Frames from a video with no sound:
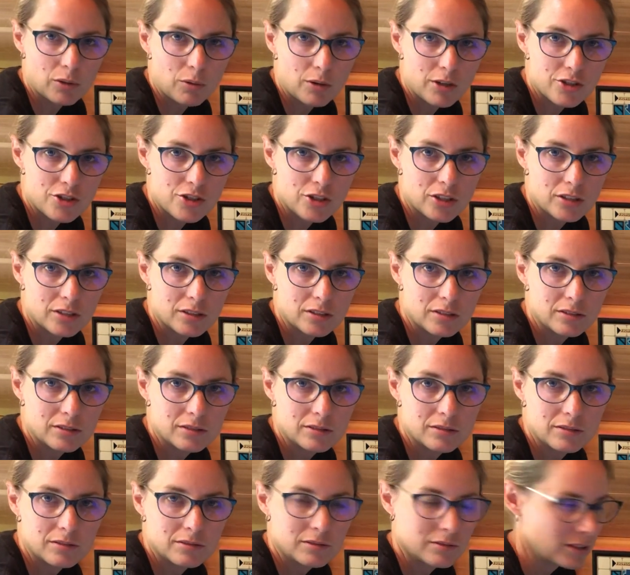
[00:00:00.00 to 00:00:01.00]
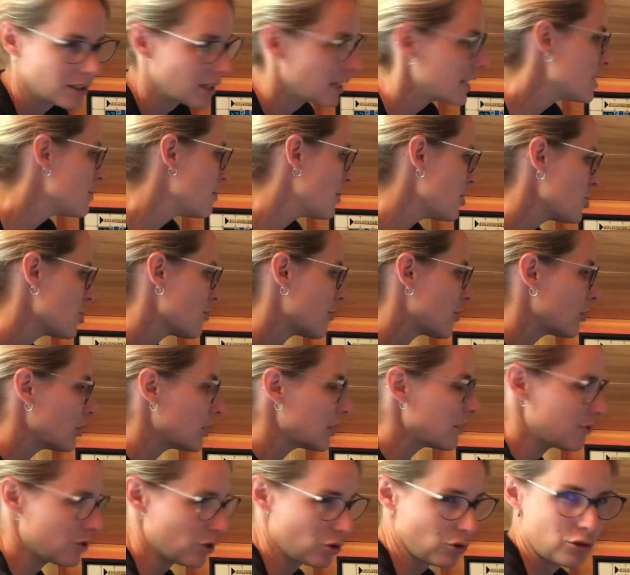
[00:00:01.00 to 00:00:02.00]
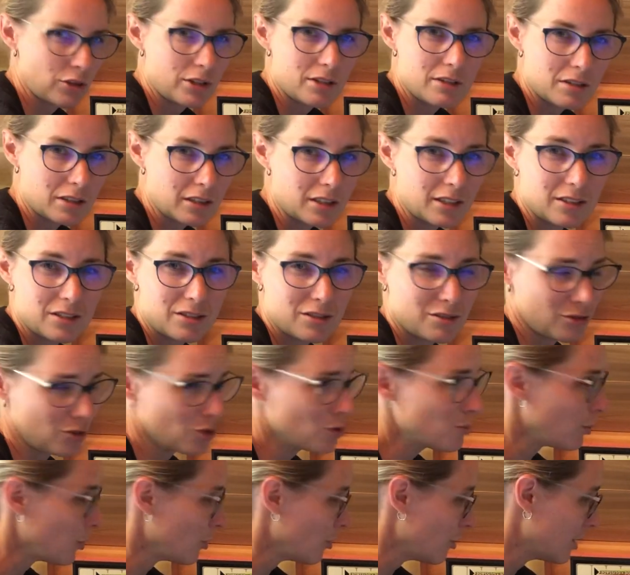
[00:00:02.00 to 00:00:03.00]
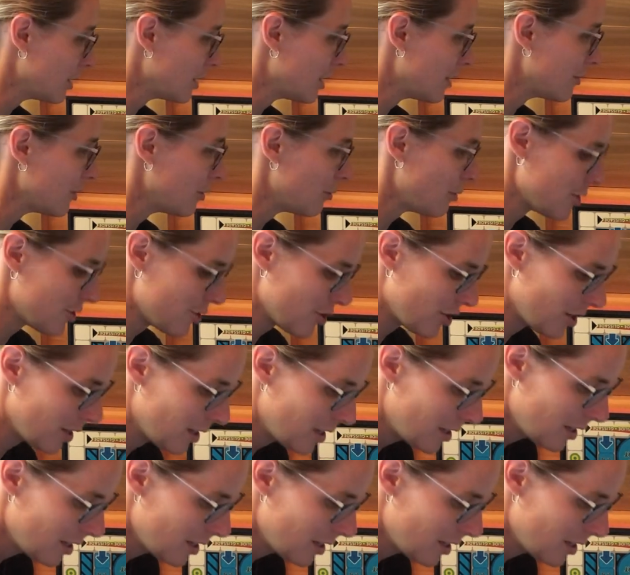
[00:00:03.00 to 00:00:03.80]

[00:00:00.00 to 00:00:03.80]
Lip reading: question. Okay, especially if you leave degrees and it's super grade 11 question.